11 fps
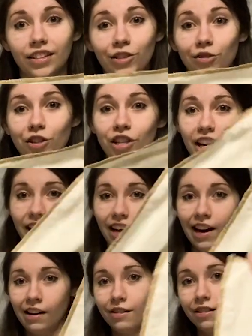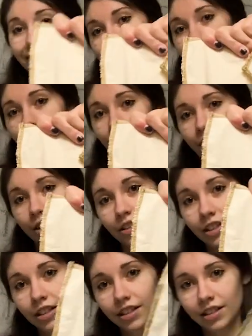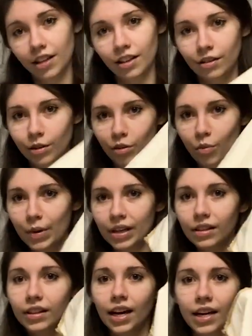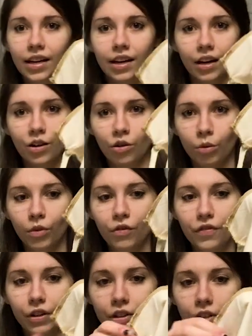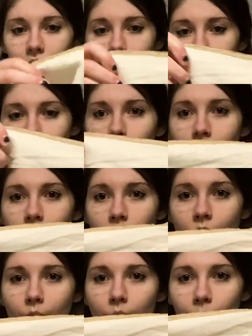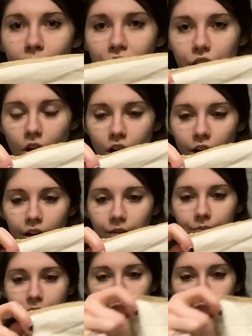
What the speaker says: So check out how it looks, a little bit like a normal filter, but much longer,